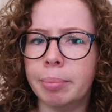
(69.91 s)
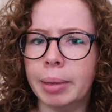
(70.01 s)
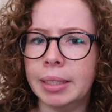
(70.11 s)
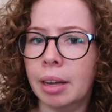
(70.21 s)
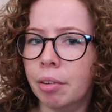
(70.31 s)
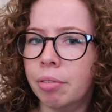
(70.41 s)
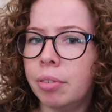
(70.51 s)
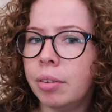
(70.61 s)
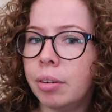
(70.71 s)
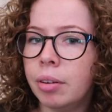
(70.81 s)
myself
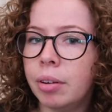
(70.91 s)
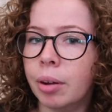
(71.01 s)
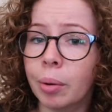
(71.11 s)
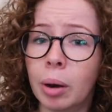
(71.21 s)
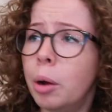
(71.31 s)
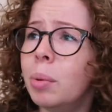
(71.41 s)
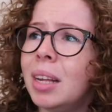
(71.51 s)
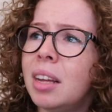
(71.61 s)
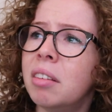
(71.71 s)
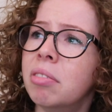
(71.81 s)
on
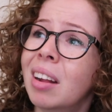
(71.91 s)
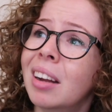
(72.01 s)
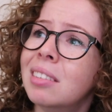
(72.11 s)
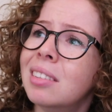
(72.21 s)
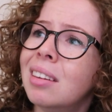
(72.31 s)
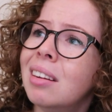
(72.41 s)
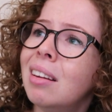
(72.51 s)
lonely evenings.